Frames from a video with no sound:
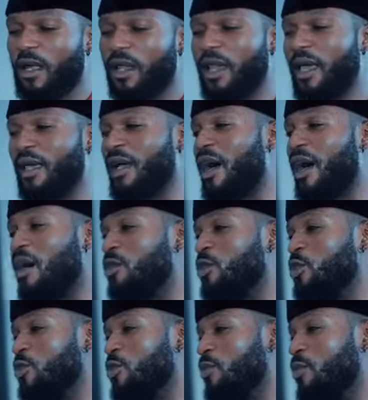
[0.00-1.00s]
I like how
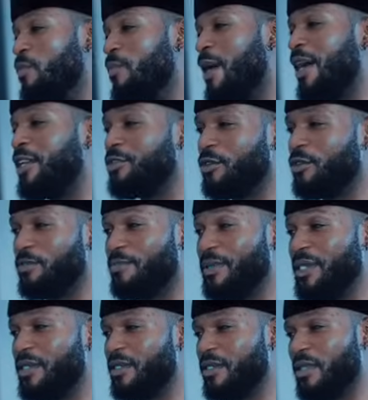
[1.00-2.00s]
you mind your
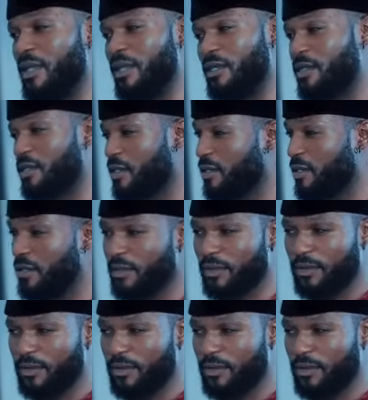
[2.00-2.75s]
business.